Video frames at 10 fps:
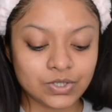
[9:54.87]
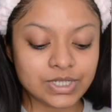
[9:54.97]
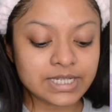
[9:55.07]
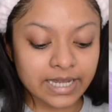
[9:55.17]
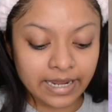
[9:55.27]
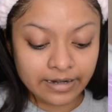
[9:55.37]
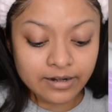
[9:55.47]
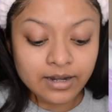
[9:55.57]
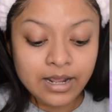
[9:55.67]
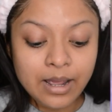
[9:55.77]
to
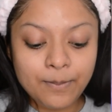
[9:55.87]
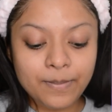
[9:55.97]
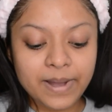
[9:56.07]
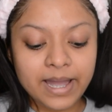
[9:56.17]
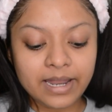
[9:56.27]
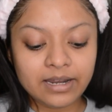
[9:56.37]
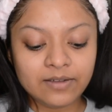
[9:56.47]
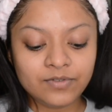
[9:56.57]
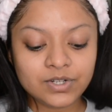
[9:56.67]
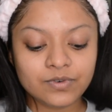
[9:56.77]
skin but
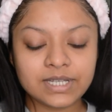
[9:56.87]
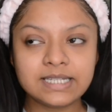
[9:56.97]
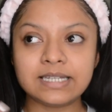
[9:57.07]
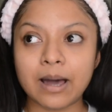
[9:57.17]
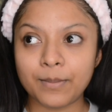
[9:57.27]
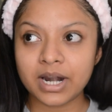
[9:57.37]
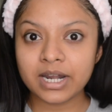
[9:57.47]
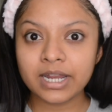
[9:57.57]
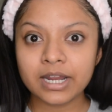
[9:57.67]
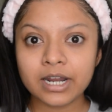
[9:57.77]
if it was summer
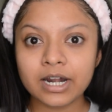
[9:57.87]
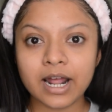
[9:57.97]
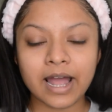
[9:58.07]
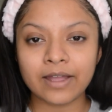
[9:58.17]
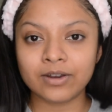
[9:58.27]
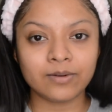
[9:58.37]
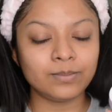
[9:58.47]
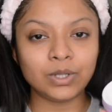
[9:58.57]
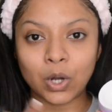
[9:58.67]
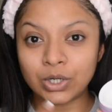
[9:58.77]
here I would
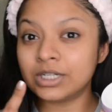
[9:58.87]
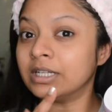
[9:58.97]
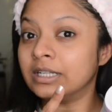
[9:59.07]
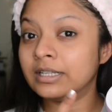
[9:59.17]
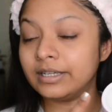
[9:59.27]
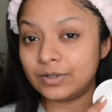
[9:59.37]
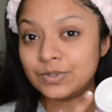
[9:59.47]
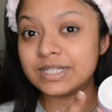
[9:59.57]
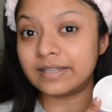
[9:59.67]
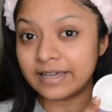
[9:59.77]
have not
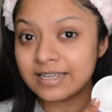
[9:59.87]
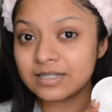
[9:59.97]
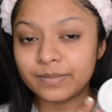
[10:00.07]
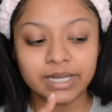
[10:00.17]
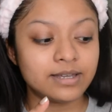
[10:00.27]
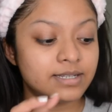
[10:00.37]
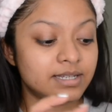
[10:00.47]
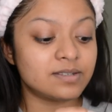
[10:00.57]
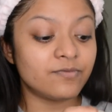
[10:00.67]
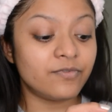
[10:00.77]
used this because
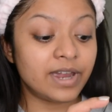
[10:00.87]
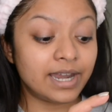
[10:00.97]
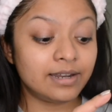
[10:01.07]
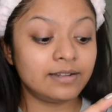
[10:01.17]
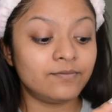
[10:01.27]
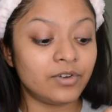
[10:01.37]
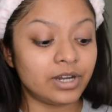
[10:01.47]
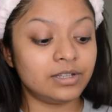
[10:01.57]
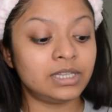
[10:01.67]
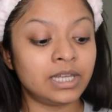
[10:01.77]
it's very
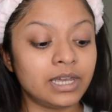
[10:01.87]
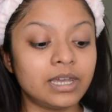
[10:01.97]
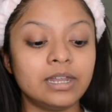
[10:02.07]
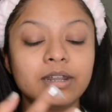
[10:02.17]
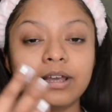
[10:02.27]
very thick in